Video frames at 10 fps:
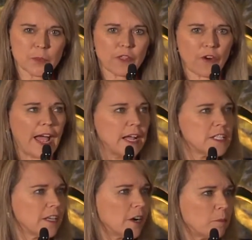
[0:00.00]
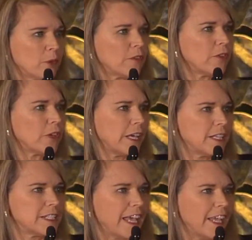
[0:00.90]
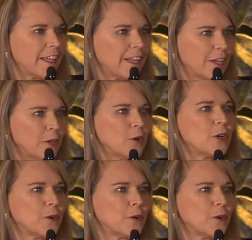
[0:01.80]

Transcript: with Grant and our beautiful kids, Caitlin and Luke,